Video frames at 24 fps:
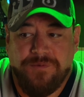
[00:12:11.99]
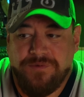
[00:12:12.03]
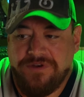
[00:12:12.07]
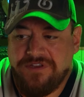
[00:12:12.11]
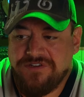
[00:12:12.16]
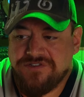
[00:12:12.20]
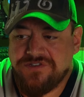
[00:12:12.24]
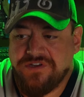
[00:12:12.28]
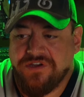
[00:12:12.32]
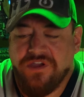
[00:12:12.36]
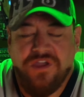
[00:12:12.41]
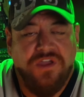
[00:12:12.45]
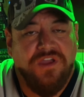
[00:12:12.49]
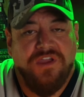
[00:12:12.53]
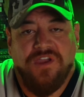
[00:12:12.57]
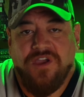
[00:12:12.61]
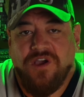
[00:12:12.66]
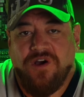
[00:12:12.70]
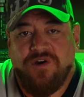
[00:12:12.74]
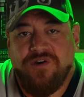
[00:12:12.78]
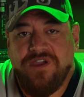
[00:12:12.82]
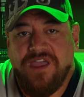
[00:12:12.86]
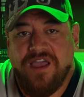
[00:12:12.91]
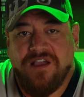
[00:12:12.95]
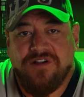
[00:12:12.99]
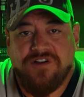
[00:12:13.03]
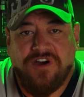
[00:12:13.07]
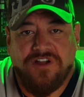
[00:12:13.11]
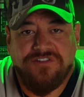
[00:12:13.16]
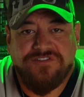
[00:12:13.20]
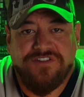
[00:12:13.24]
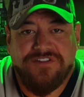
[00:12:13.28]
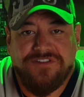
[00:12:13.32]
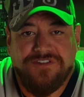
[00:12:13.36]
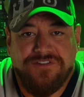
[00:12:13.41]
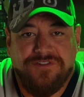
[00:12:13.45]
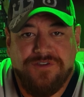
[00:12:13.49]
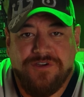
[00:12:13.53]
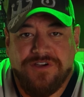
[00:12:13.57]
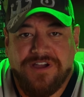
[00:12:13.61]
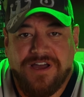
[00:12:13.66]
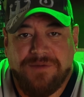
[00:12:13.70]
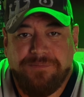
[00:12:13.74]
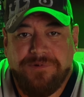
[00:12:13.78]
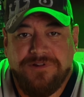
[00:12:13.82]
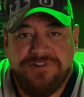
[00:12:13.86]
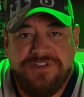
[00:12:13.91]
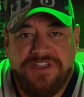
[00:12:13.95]
And he was like, oh yeah, I contacted you a
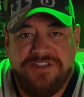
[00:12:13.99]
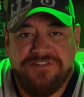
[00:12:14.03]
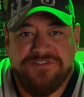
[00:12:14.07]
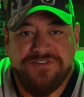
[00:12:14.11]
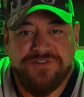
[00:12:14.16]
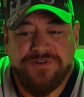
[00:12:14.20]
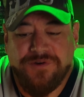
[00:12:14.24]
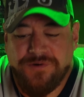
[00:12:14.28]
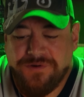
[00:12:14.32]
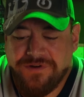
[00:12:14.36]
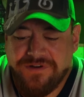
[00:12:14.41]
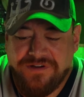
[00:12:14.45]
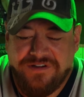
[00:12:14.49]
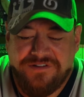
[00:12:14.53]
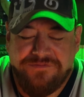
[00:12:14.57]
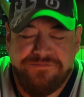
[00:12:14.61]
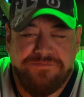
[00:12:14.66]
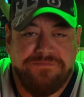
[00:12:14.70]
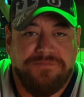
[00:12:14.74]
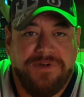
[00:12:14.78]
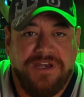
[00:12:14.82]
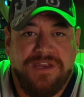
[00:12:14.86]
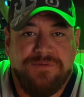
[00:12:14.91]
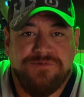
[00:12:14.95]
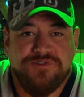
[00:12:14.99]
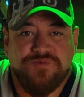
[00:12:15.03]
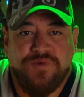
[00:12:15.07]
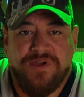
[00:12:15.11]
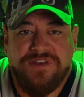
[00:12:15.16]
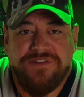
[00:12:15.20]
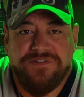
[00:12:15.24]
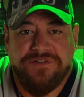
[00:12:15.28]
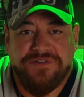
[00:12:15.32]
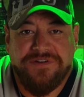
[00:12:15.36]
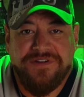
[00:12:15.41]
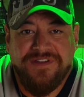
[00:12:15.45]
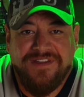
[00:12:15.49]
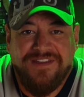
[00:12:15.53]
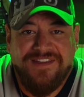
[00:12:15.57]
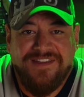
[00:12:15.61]
couple of days ago. My name is Wendell.